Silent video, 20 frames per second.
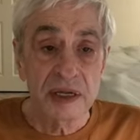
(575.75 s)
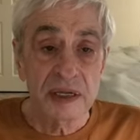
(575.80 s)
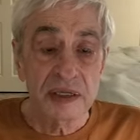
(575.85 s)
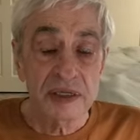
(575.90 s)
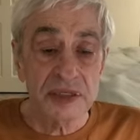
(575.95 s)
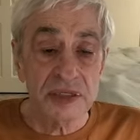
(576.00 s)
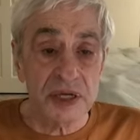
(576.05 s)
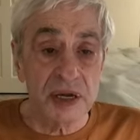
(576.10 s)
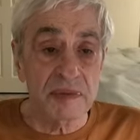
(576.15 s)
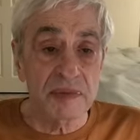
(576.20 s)

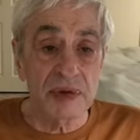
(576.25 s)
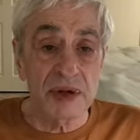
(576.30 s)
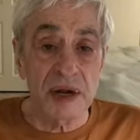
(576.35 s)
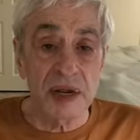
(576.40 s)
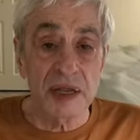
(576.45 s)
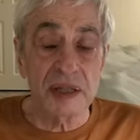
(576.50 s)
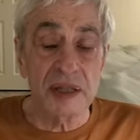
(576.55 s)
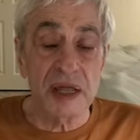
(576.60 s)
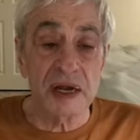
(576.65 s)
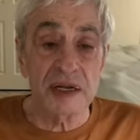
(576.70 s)

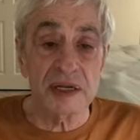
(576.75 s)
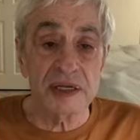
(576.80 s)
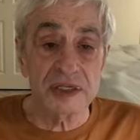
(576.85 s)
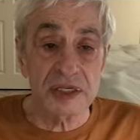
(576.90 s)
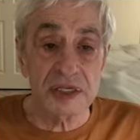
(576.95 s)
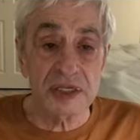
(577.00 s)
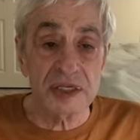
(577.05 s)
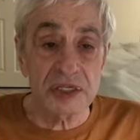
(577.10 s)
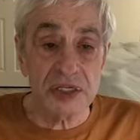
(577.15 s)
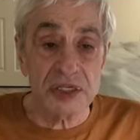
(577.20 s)
somebody that
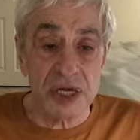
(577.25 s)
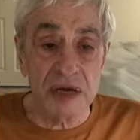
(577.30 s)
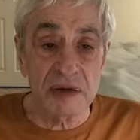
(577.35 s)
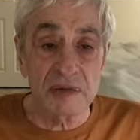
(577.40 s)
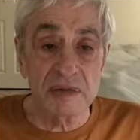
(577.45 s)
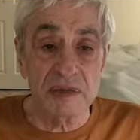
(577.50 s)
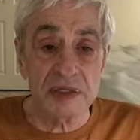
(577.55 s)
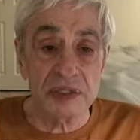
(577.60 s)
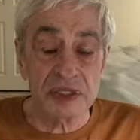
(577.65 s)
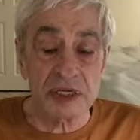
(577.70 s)
is in
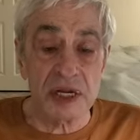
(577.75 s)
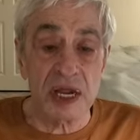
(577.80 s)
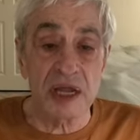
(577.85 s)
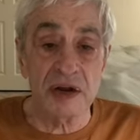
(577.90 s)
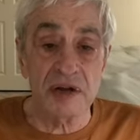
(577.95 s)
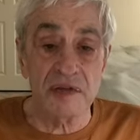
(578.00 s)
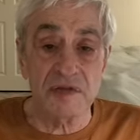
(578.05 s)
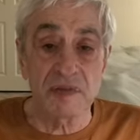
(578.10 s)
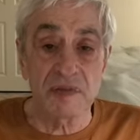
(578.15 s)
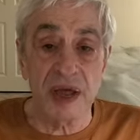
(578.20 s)
some state
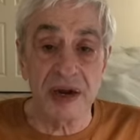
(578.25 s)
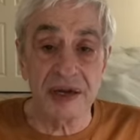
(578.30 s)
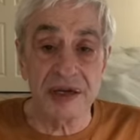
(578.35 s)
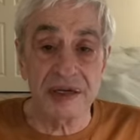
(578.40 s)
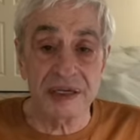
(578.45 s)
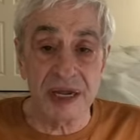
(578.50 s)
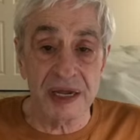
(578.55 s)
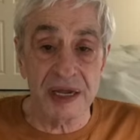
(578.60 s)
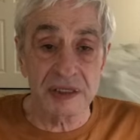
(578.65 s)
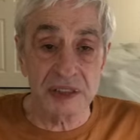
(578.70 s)
of
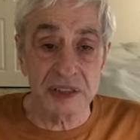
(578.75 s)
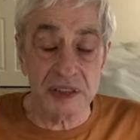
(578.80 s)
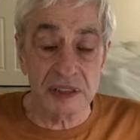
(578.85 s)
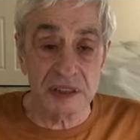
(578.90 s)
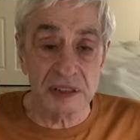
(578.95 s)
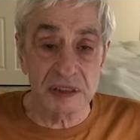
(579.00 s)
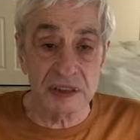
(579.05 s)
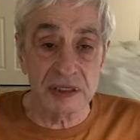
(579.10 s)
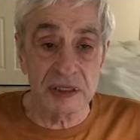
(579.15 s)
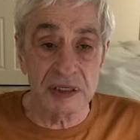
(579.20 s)

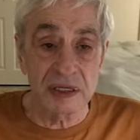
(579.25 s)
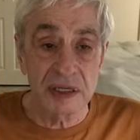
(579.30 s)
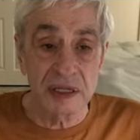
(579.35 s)
meditation